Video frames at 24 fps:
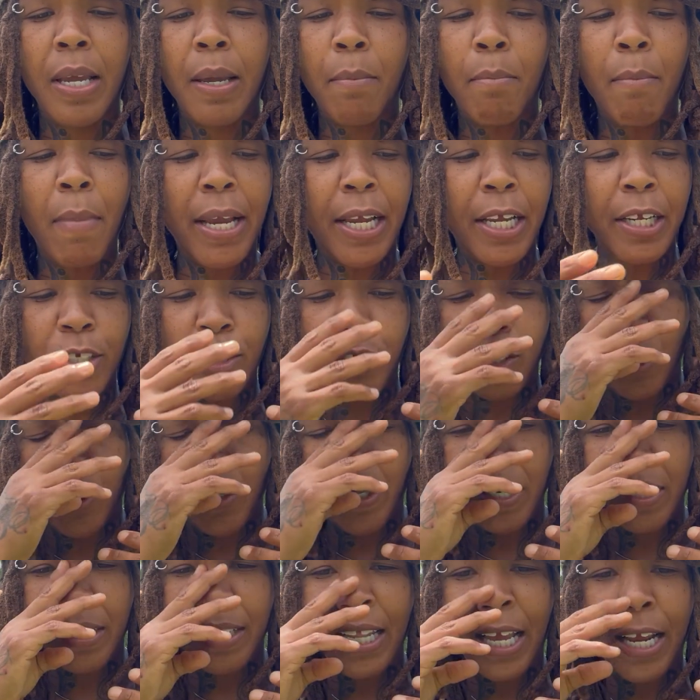making
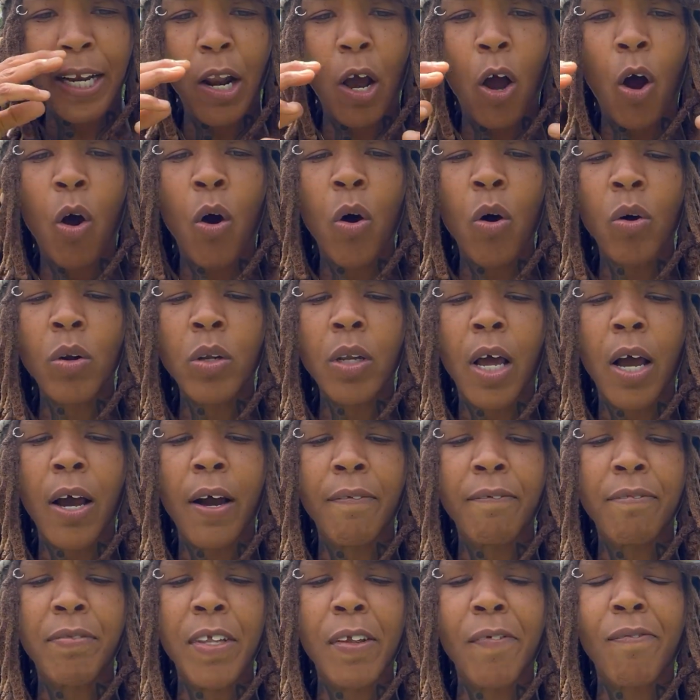certain that all
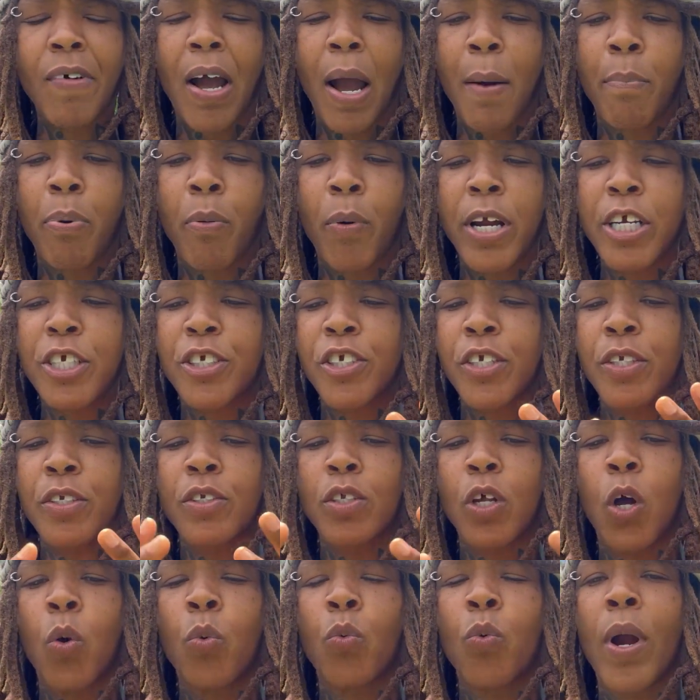of the vibrations
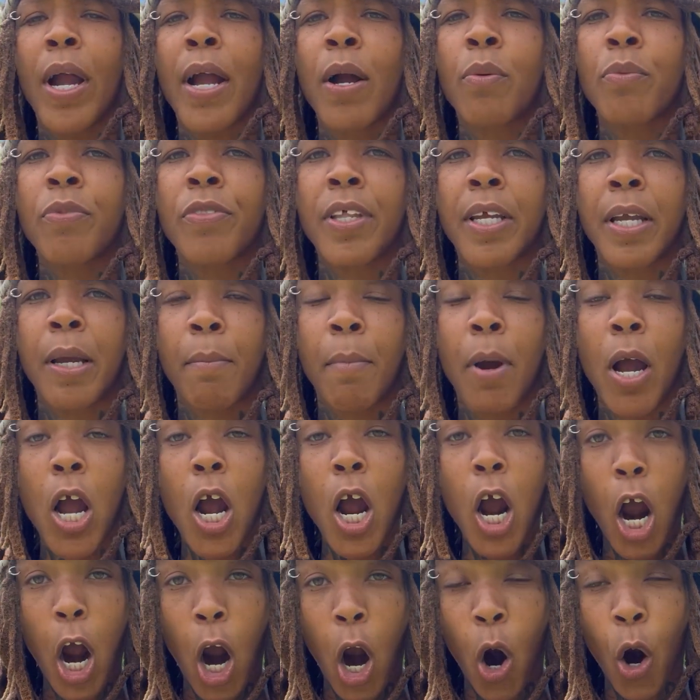around them
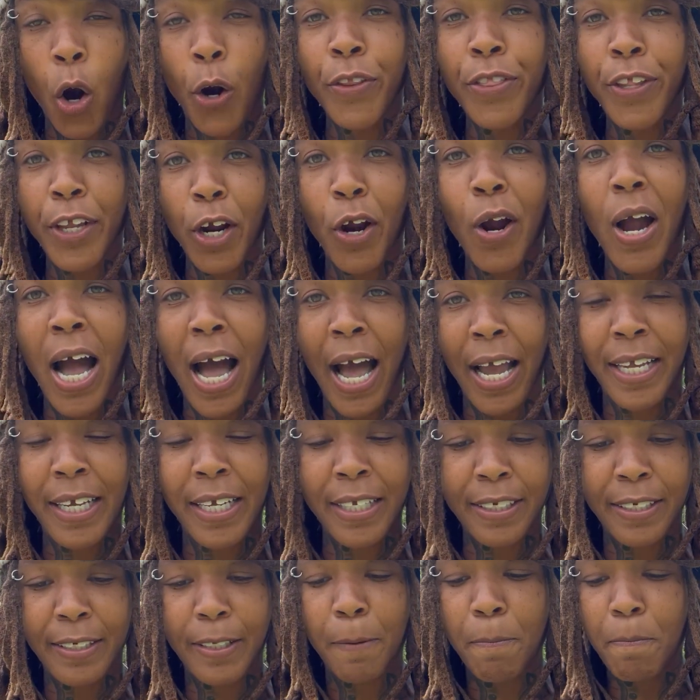are their
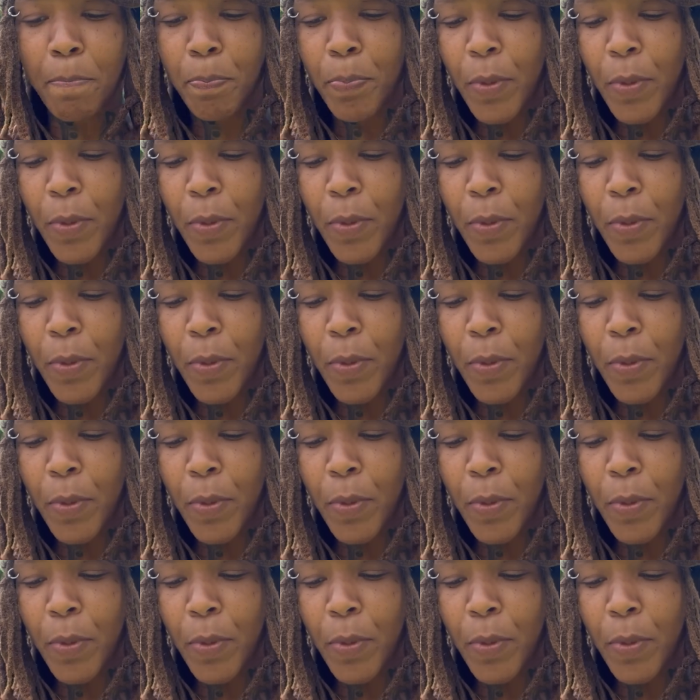highest.